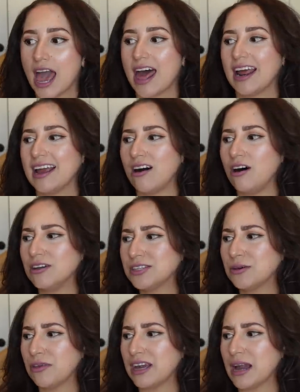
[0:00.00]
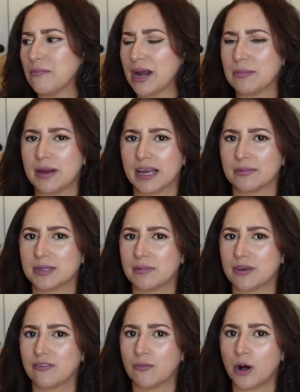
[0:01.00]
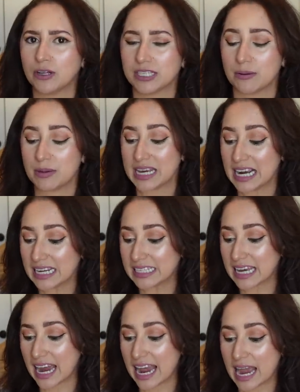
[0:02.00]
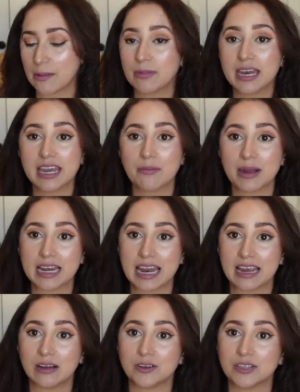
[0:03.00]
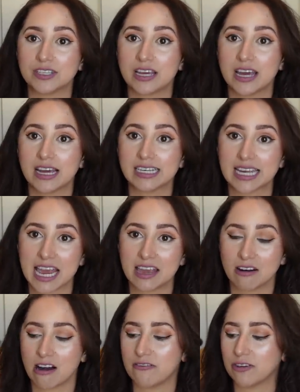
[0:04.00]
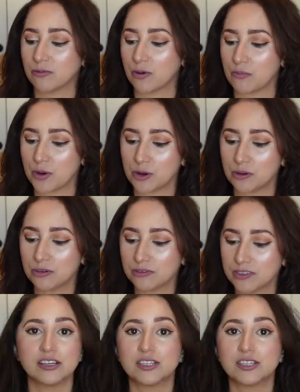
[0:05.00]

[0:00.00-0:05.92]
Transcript: and I also think I might pick up something from Ulta because I am gonna get my nails taken off and removed.